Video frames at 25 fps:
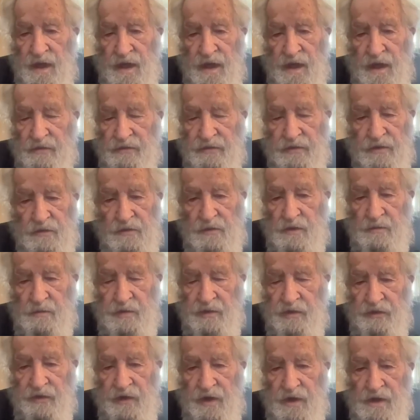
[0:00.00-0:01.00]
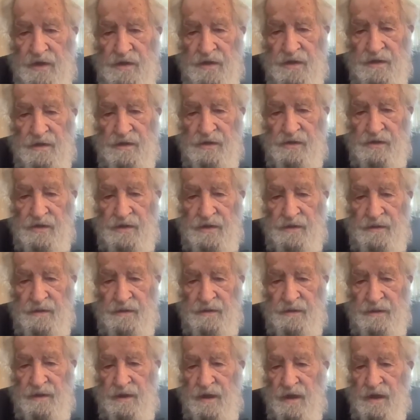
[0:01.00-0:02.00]
affluent professionals,
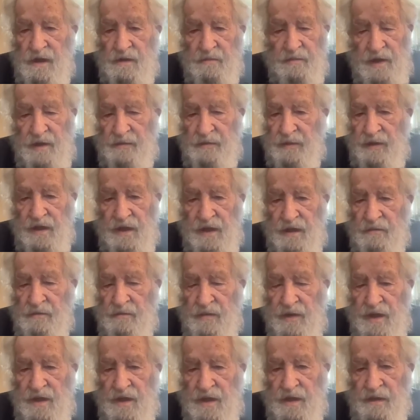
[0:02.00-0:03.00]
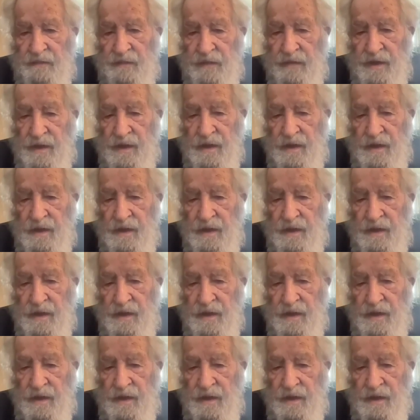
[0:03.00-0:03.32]
not people like me,